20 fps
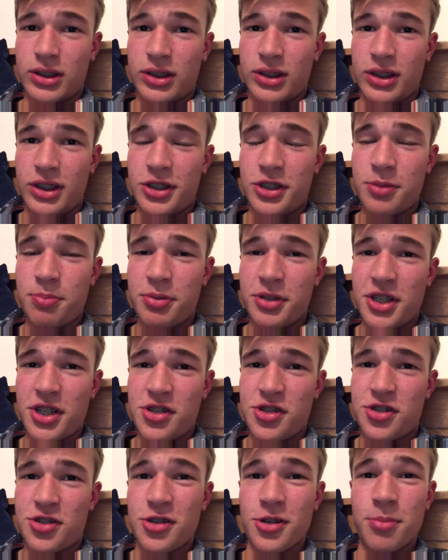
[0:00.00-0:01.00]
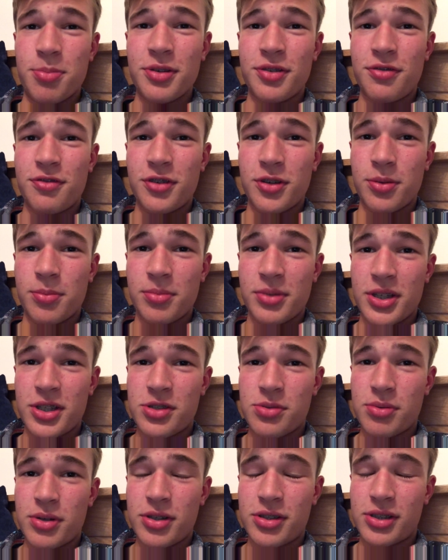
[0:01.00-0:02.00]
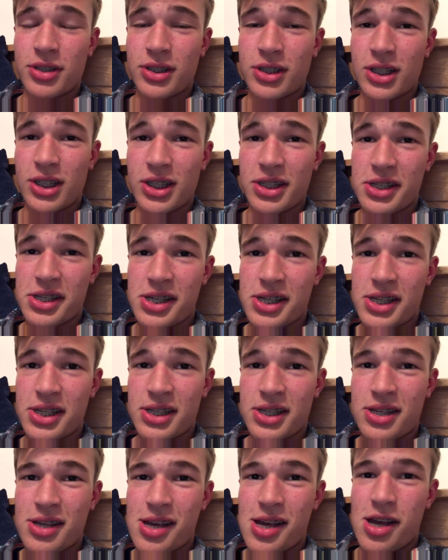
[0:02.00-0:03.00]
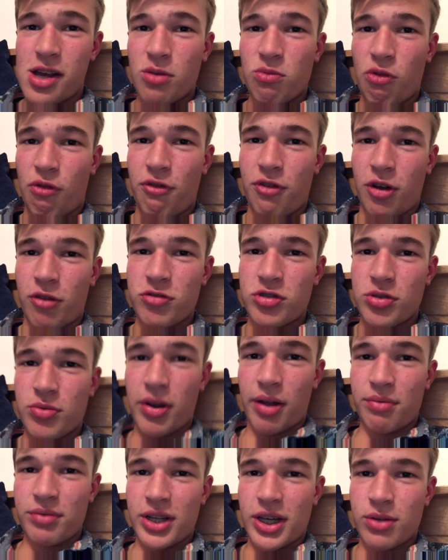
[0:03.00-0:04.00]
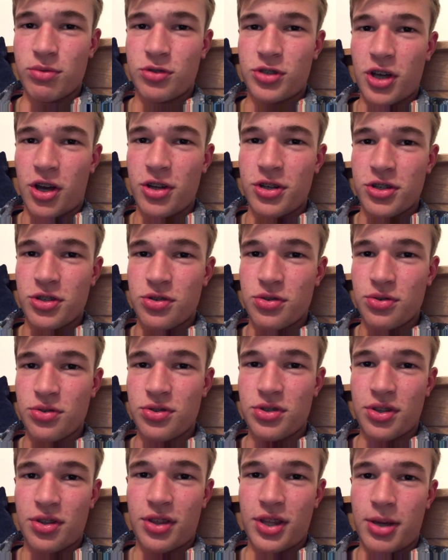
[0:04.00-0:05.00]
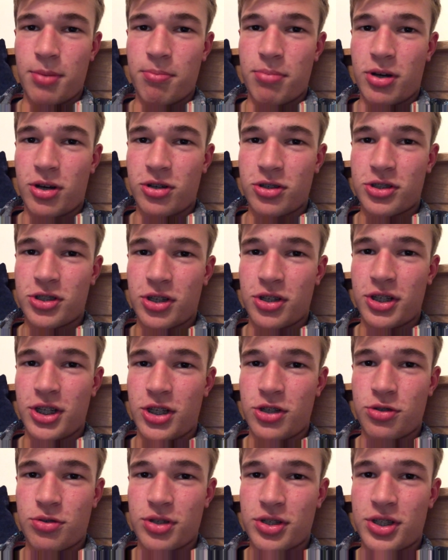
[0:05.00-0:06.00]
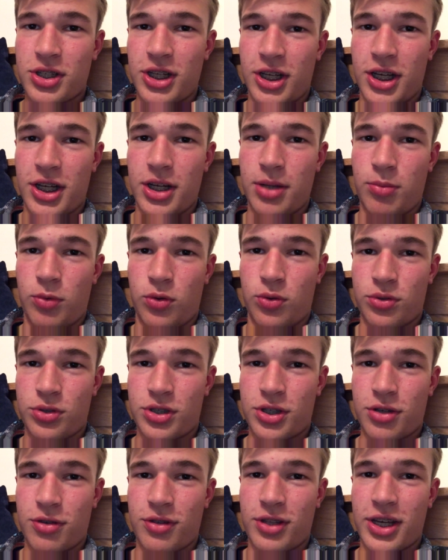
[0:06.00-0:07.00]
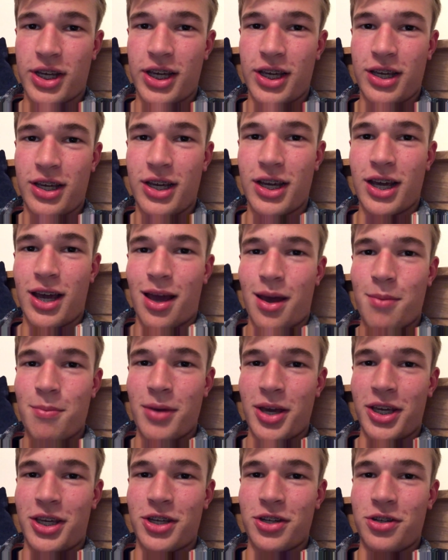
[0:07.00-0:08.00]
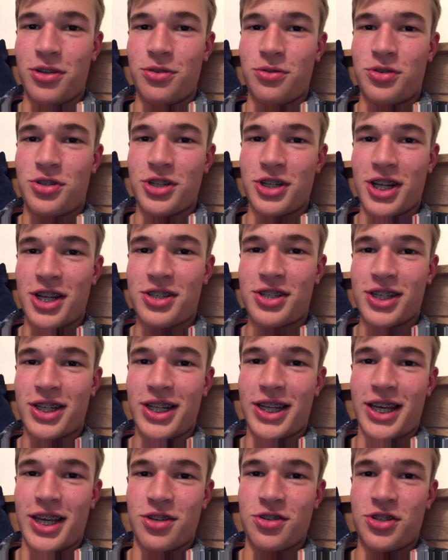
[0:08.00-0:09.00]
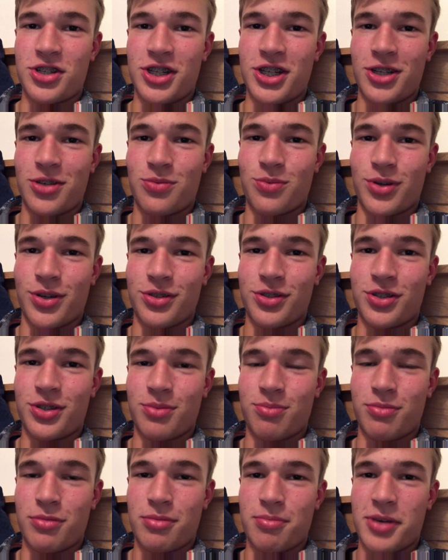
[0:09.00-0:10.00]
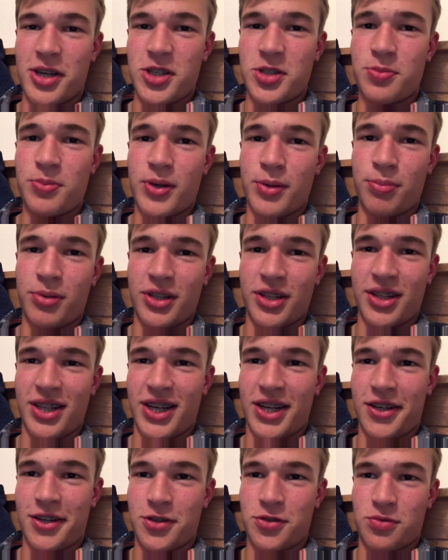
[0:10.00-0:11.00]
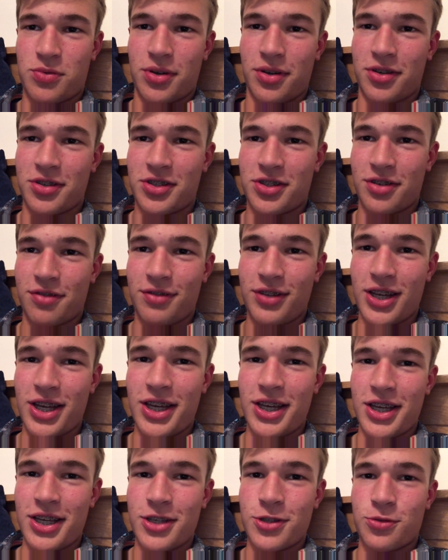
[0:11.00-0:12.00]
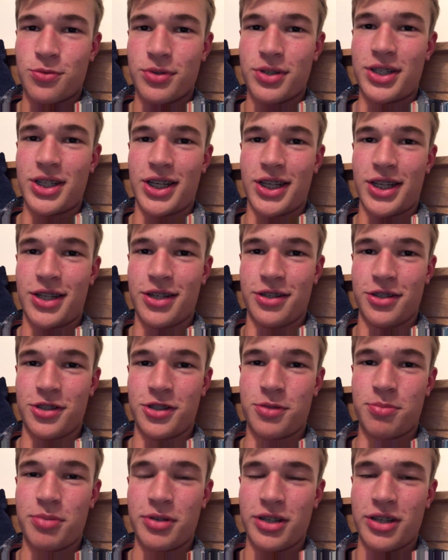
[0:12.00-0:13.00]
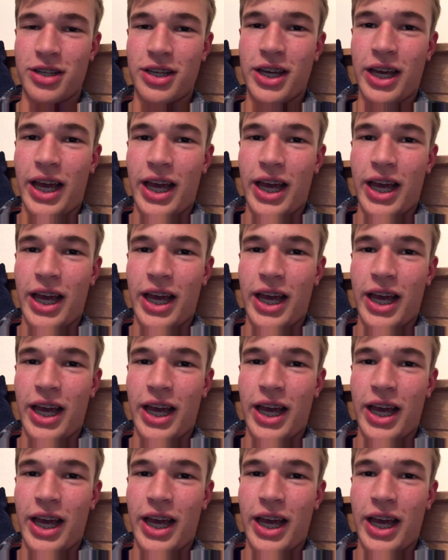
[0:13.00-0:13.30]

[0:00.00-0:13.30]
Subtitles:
it's a pretty stupid film, this one. Like, it revolves around how dinosaurs at theme parks aren't interesting anymore, so they make a new genetically engineered one to amaze people, and then it goes wrong and stuff. Like, it is ridiculous, but